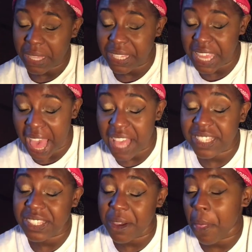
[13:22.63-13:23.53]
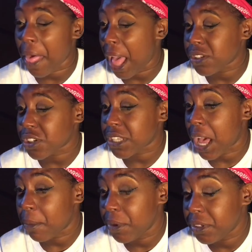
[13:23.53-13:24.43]
Yeah, so that just
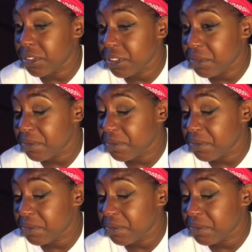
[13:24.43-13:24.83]
happened.